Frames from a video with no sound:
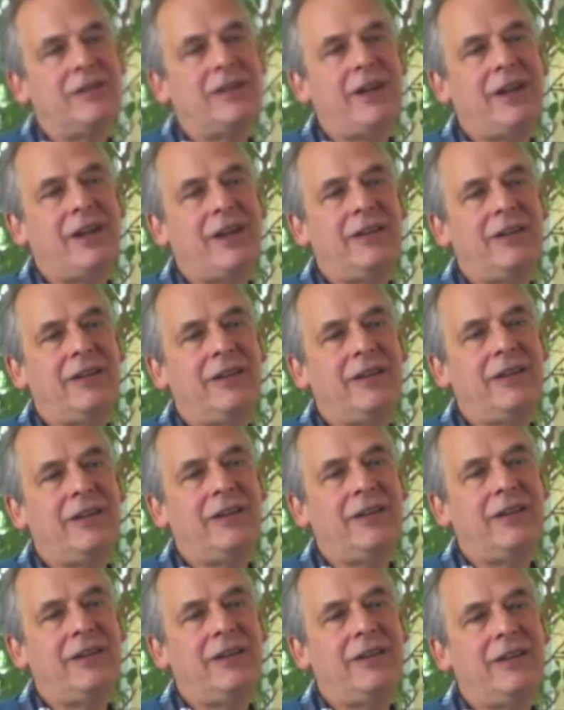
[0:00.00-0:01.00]
that that is
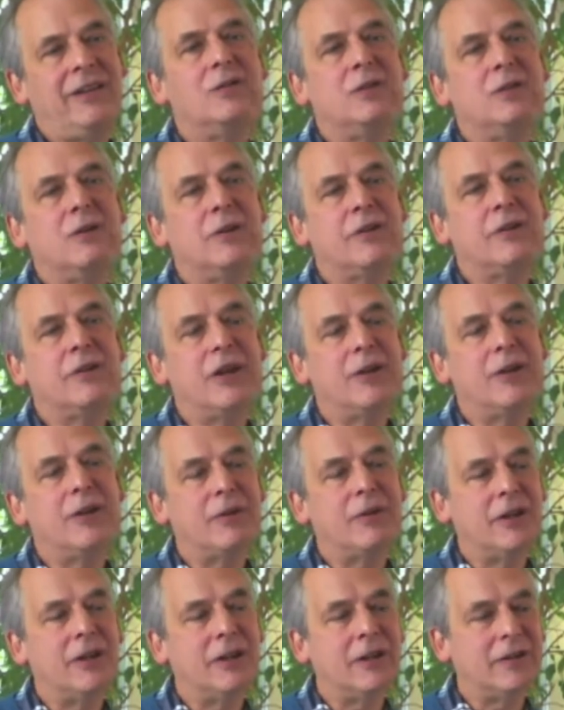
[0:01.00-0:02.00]
a good rule of thumb
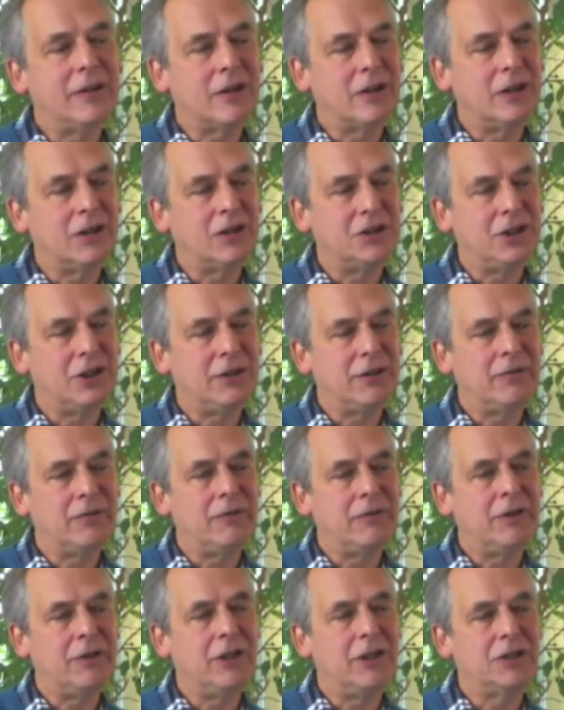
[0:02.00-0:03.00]
the, the cost sharing
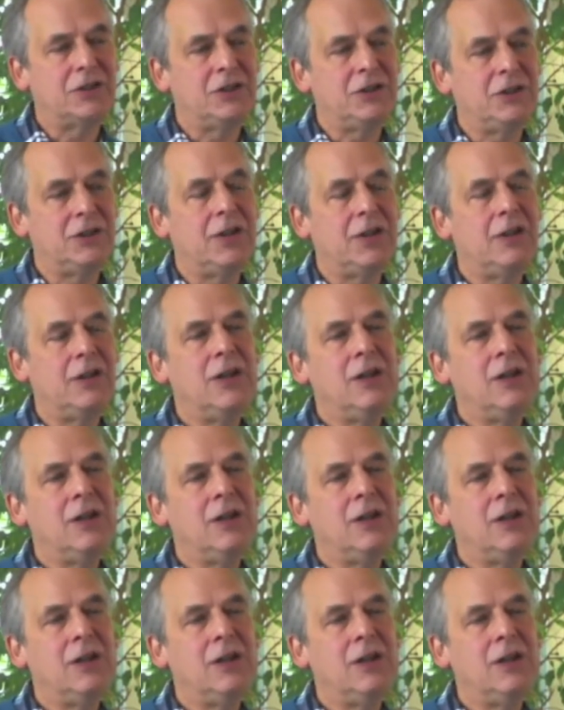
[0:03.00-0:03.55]
reduction